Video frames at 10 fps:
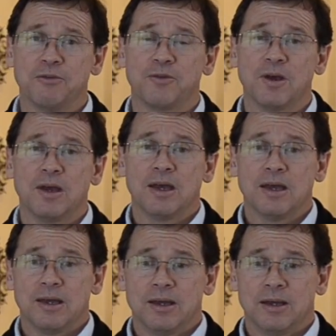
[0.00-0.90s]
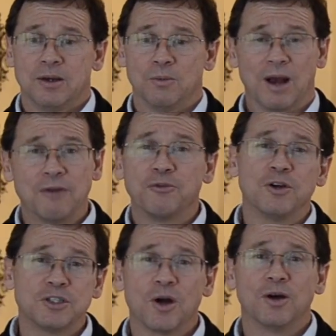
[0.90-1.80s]
When
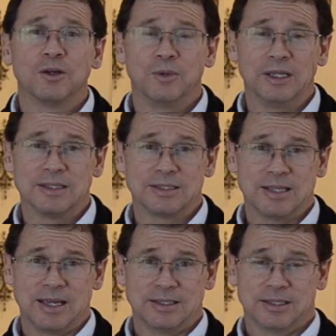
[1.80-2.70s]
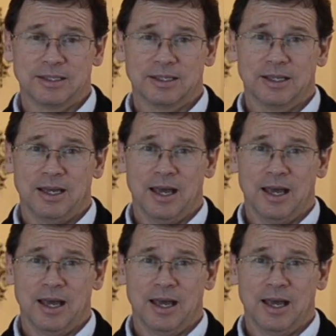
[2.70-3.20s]
I first started real estate,